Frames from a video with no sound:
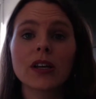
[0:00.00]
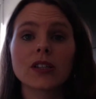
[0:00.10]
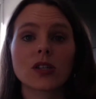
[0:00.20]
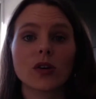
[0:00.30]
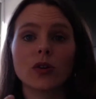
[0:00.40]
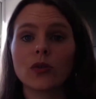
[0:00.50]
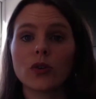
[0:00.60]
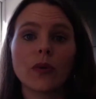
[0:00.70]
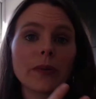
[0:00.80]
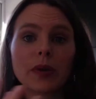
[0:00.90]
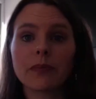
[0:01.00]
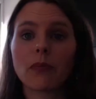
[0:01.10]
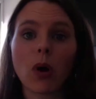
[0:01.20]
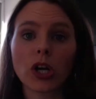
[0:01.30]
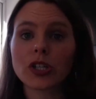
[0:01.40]
So you might be
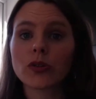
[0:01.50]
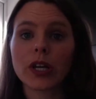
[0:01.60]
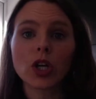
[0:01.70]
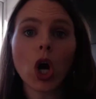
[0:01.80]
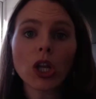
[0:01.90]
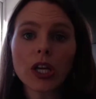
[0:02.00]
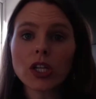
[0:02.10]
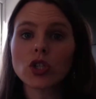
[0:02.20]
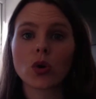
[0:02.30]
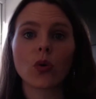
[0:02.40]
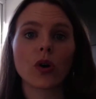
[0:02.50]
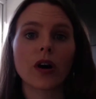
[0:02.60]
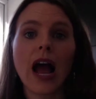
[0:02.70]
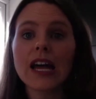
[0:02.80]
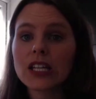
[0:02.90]
monitoring knowledge
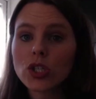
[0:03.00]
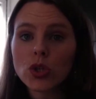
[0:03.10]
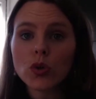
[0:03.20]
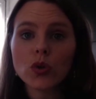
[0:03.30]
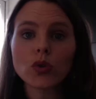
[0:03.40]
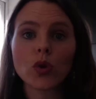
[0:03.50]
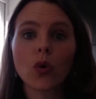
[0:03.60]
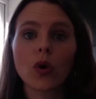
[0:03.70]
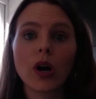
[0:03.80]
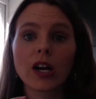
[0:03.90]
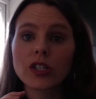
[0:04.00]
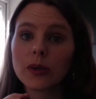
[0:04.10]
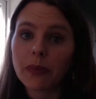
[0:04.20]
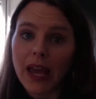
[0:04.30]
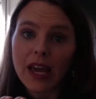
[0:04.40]
or attitudes or
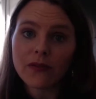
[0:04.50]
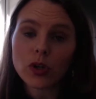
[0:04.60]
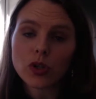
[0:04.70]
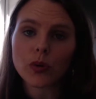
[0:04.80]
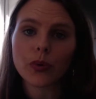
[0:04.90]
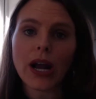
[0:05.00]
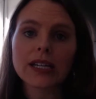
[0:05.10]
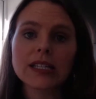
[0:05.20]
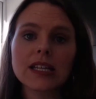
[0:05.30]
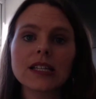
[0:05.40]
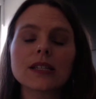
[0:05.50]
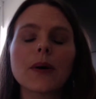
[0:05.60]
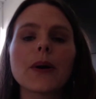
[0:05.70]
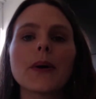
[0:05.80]
actually behaviors or practices.